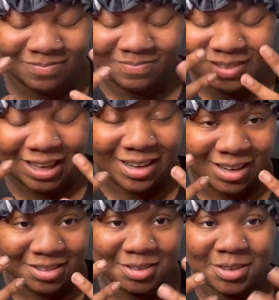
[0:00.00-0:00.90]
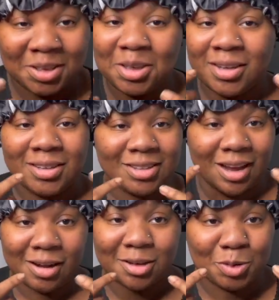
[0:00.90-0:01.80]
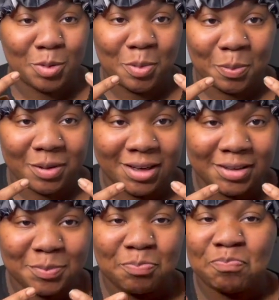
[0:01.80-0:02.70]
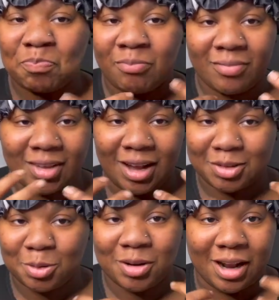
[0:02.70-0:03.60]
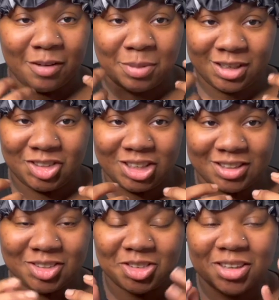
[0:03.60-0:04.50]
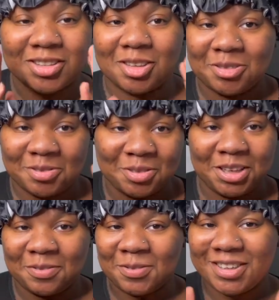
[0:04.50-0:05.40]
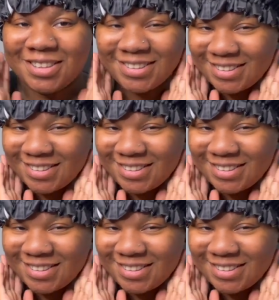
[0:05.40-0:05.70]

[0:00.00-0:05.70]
healing, so I can't talk properly. I talk like I've been injecting drugs, so forgive me.